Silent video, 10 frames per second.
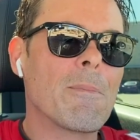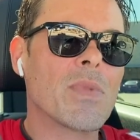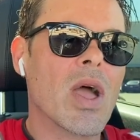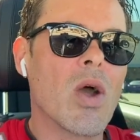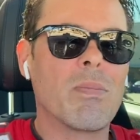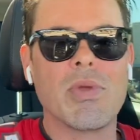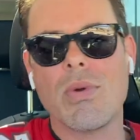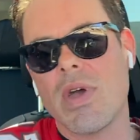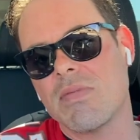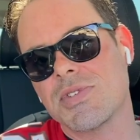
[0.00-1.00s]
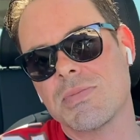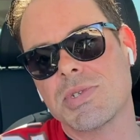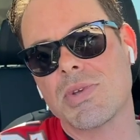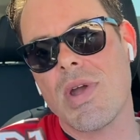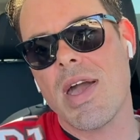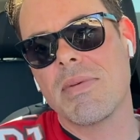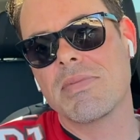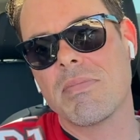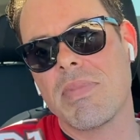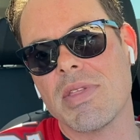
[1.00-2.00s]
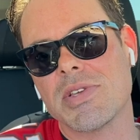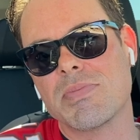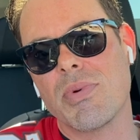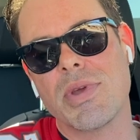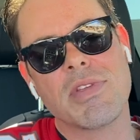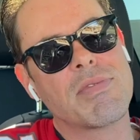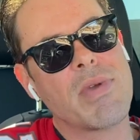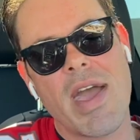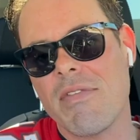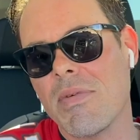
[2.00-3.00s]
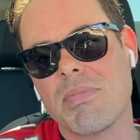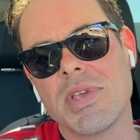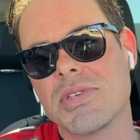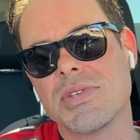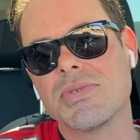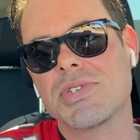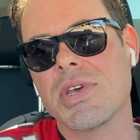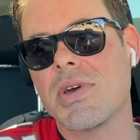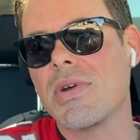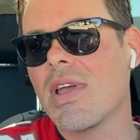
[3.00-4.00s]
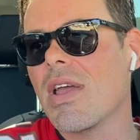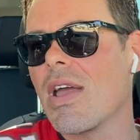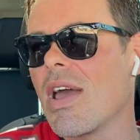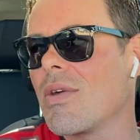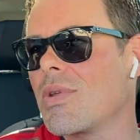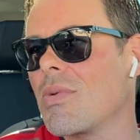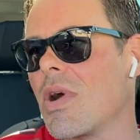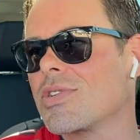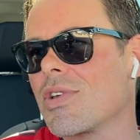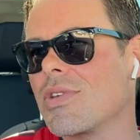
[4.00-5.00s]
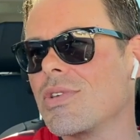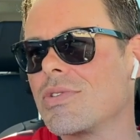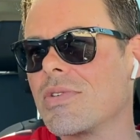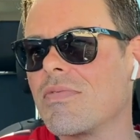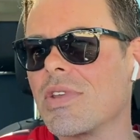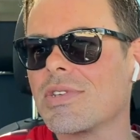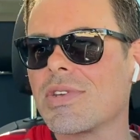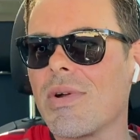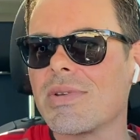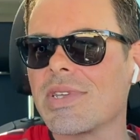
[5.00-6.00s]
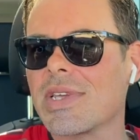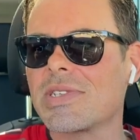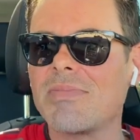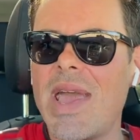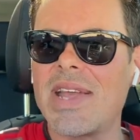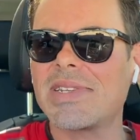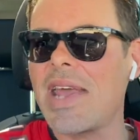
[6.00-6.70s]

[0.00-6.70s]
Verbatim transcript: I hope you have subscribed by this point. If you haven't, please do so. I know when you watch other YouTube videos, they're always like, smash